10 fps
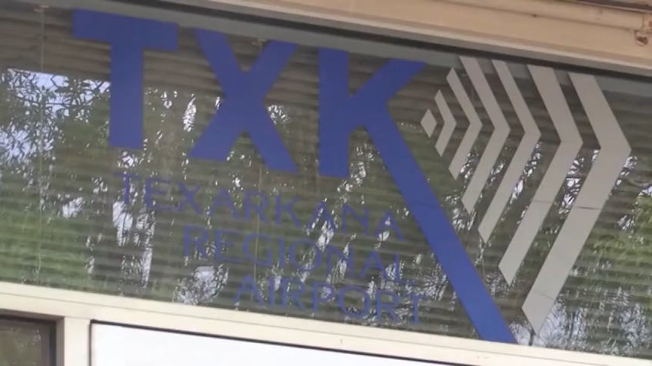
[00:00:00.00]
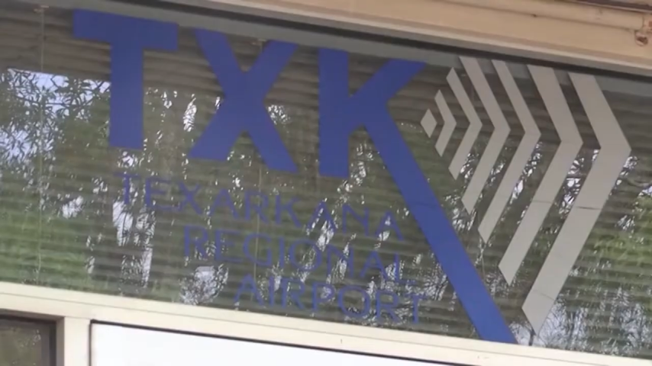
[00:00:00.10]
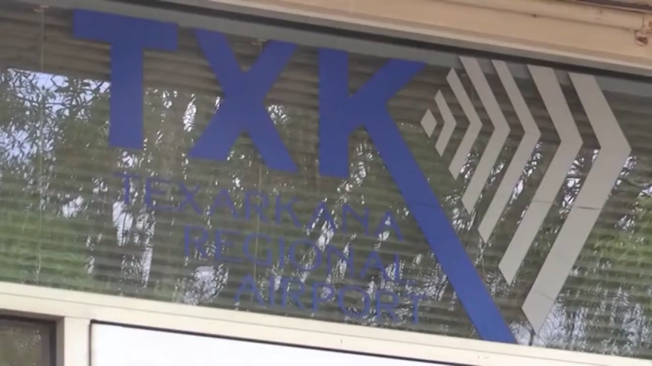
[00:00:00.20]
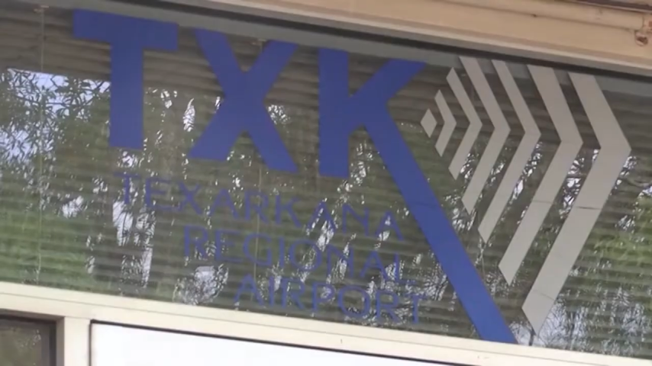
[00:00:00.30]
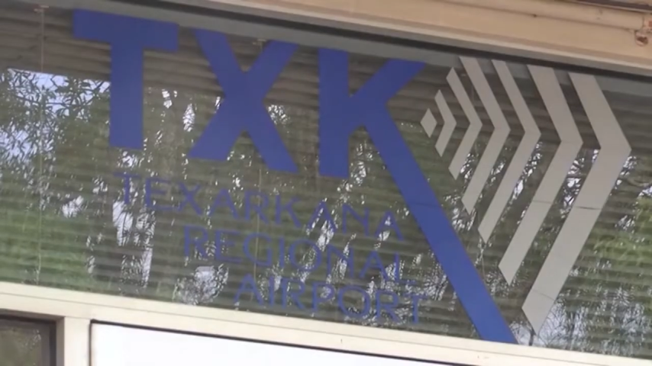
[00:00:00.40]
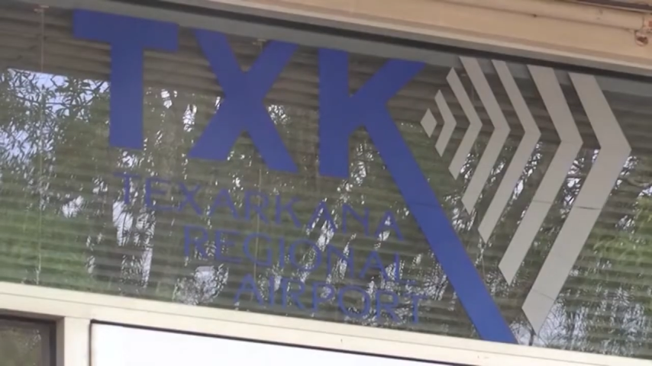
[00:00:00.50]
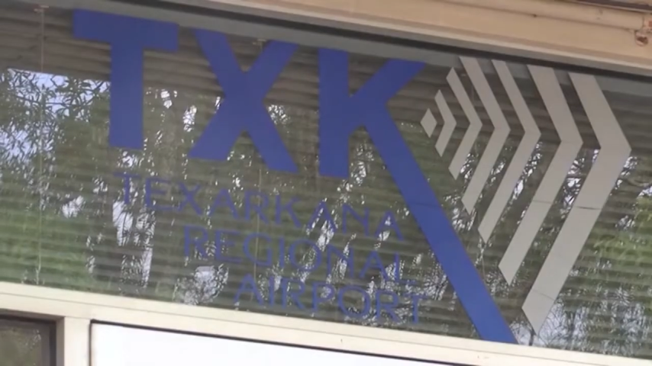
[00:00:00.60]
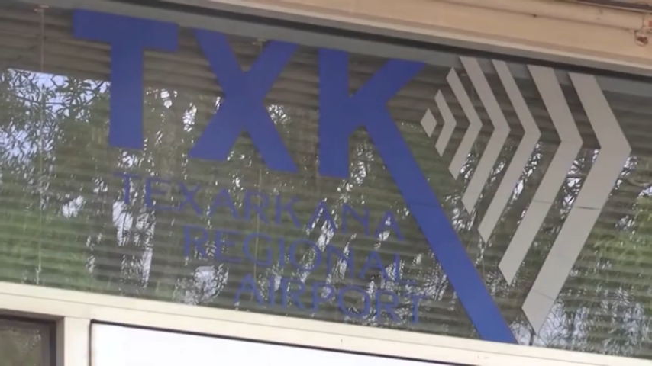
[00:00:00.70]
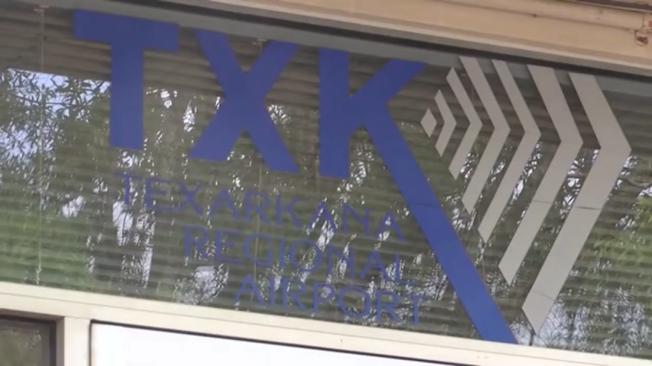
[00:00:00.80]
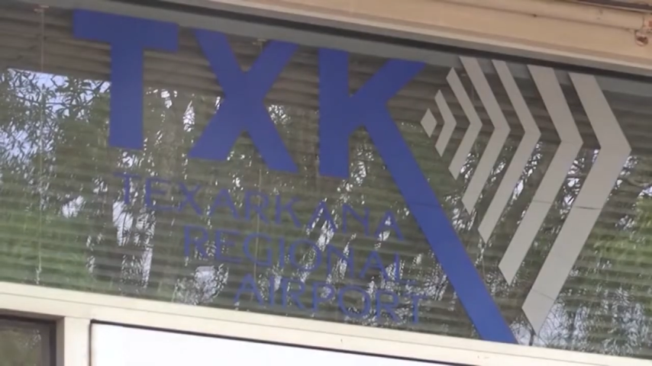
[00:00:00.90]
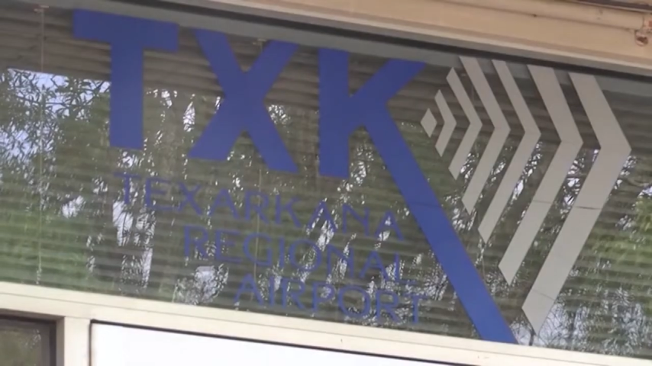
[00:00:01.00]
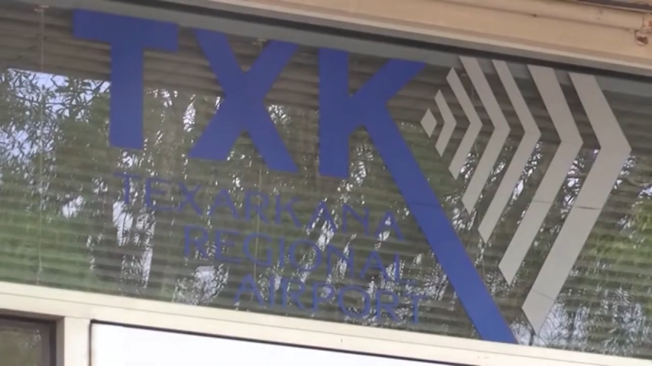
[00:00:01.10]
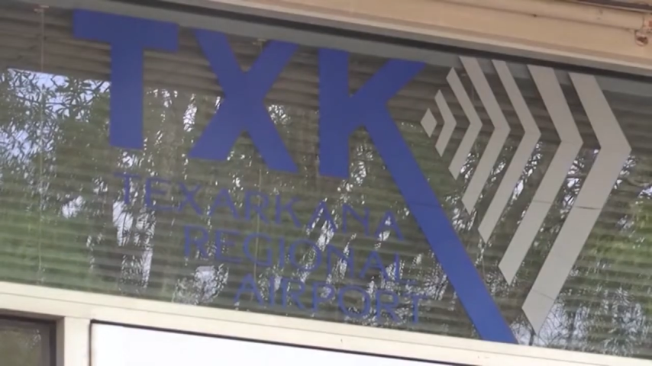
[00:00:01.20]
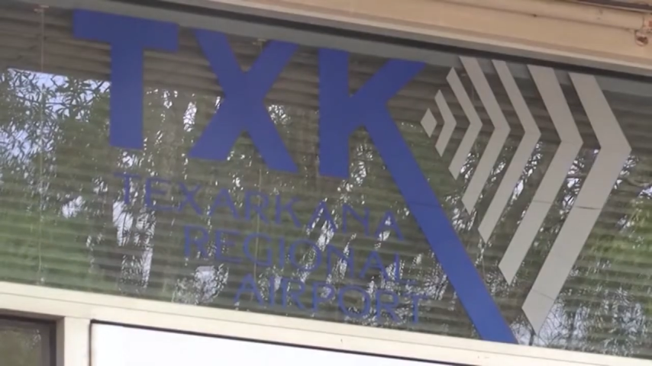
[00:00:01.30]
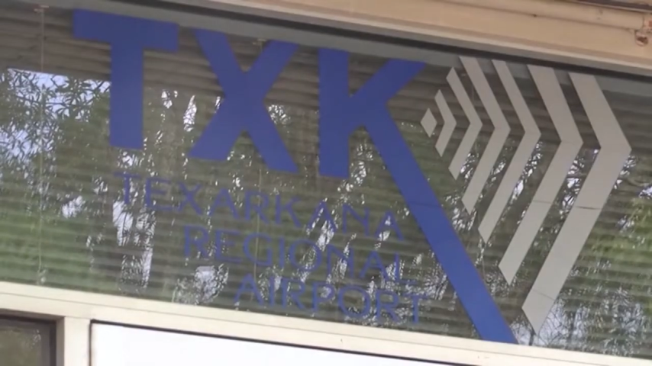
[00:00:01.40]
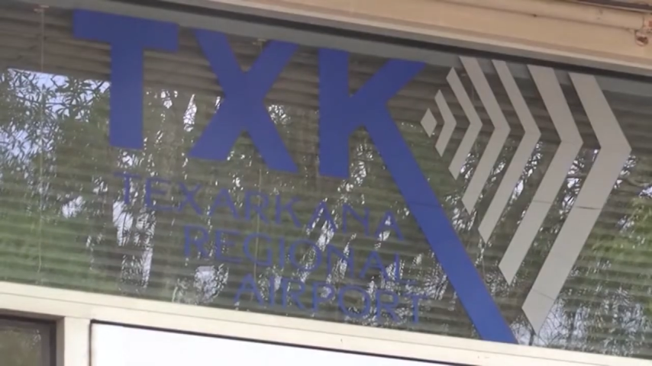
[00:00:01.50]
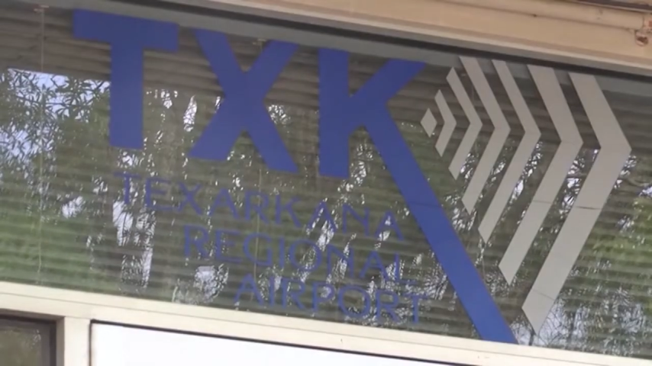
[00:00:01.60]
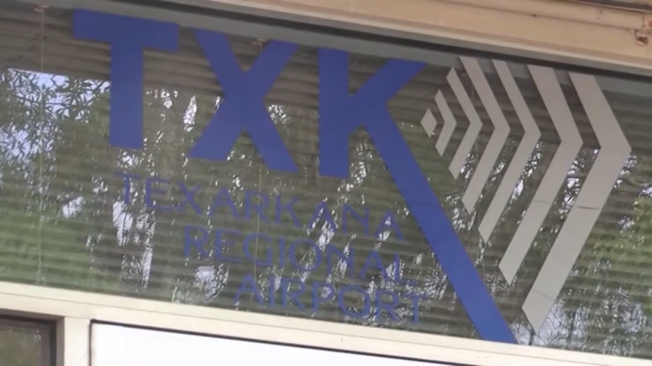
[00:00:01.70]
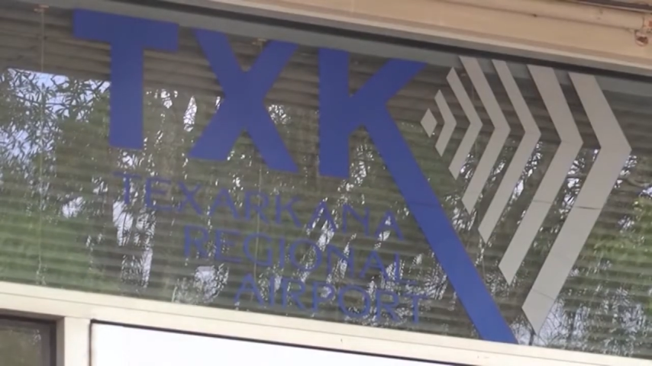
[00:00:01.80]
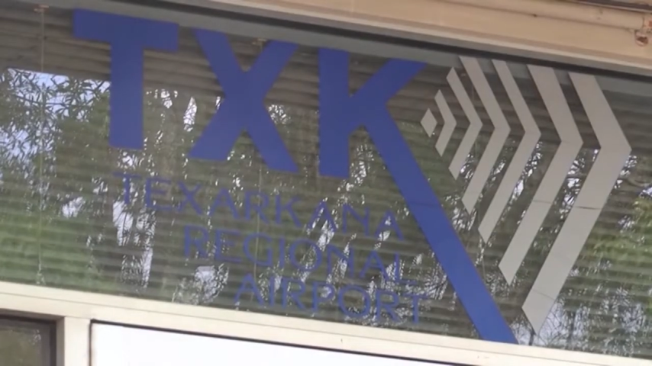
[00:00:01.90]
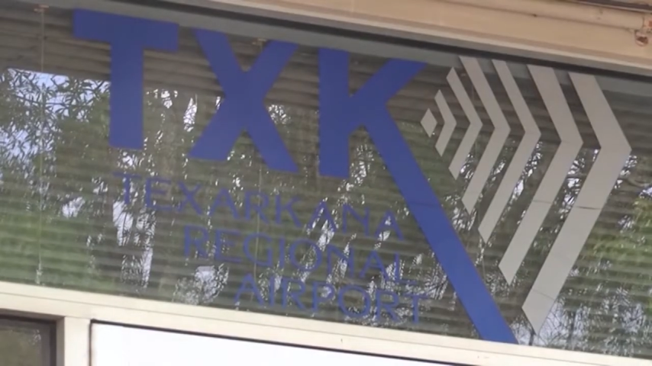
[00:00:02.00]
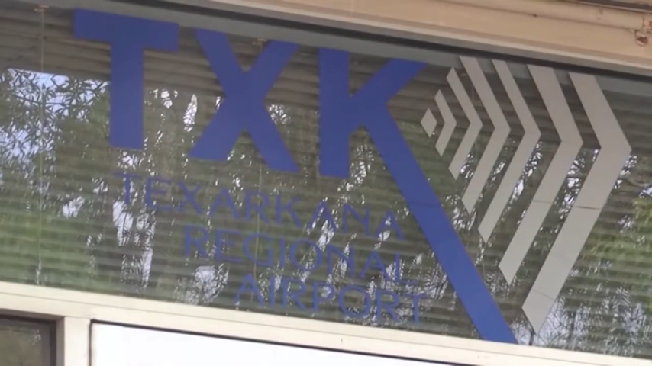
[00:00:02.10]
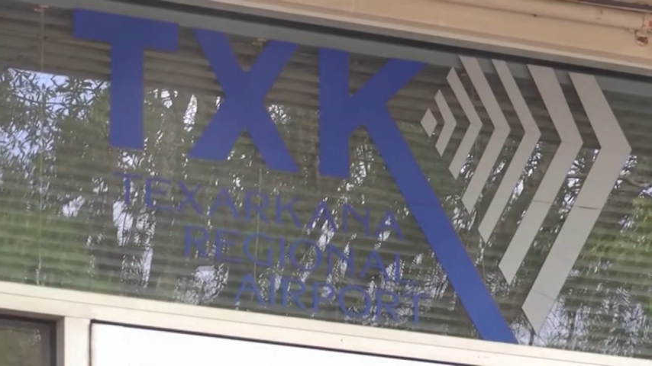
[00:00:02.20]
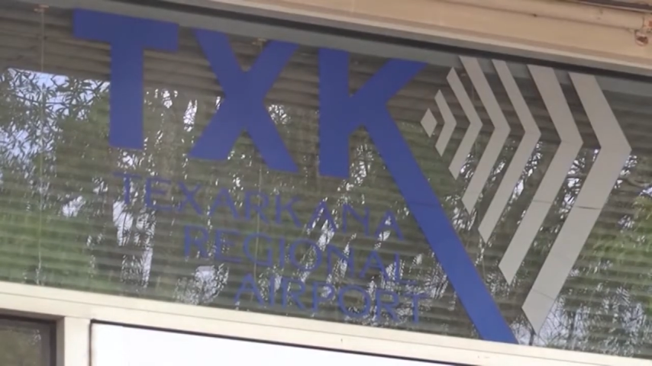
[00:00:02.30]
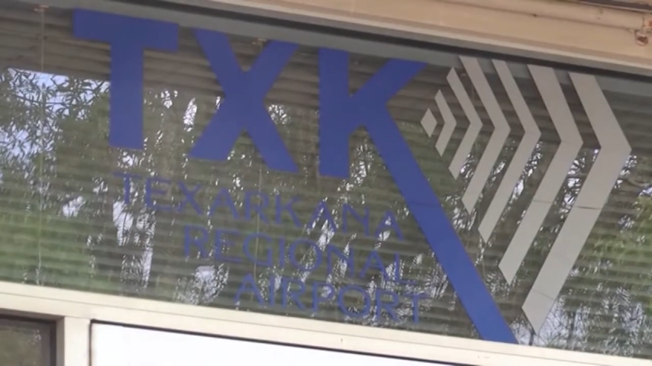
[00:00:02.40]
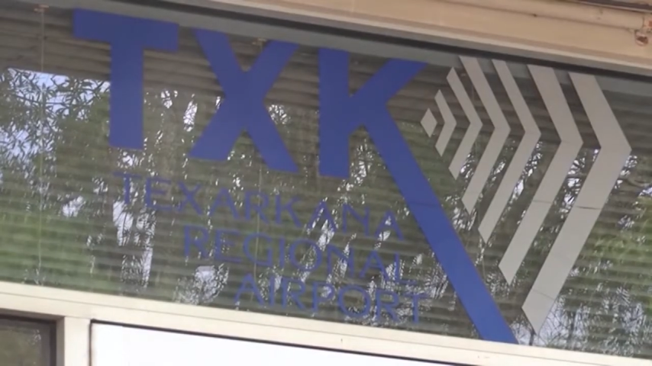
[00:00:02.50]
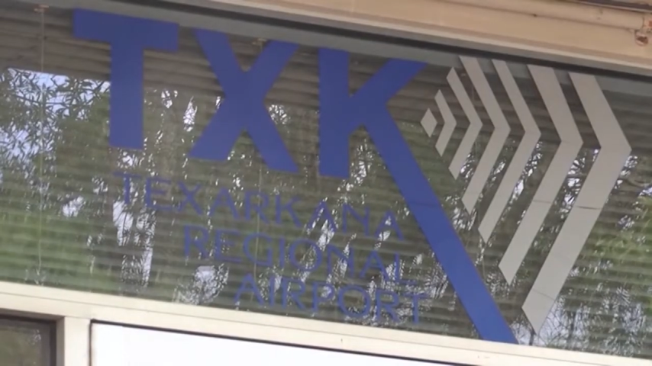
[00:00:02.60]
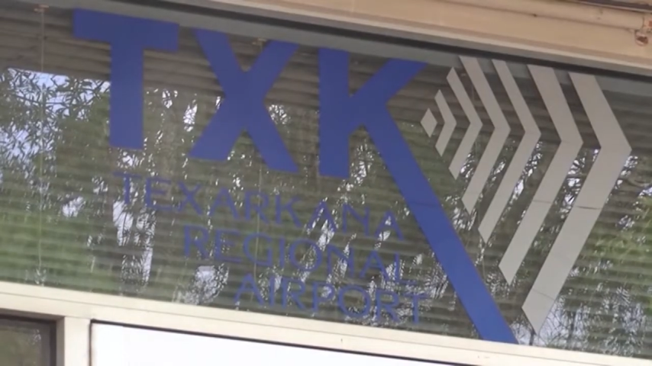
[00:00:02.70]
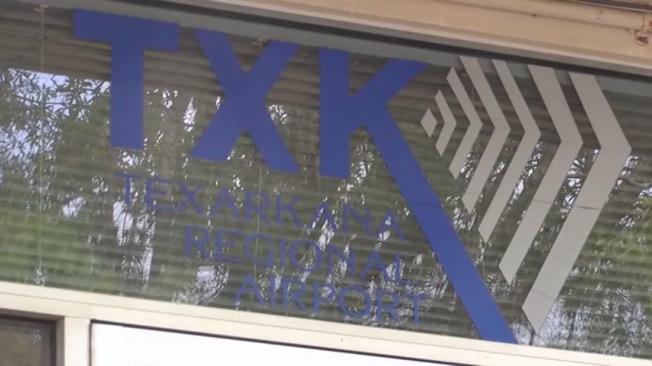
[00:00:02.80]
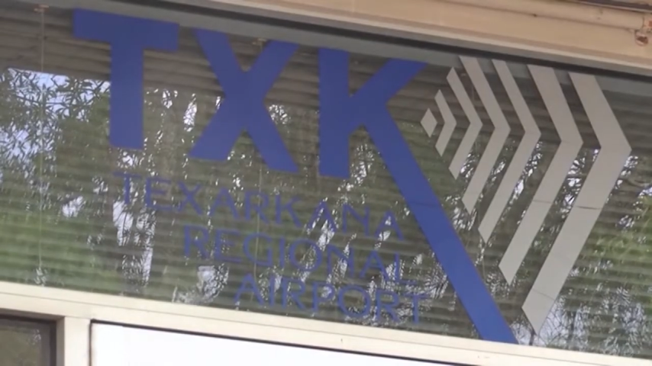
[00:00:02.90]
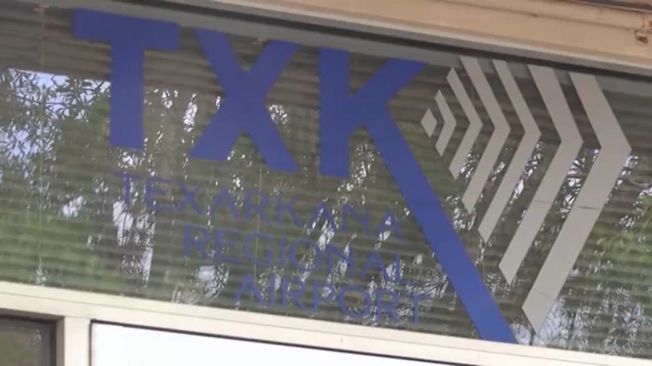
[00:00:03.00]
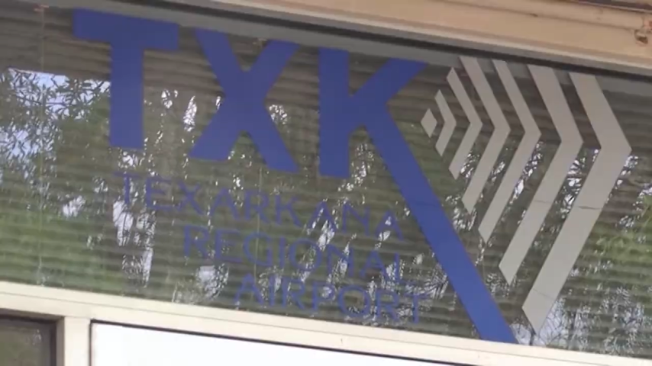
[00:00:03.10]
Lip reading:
Nobody's mouth can be seen.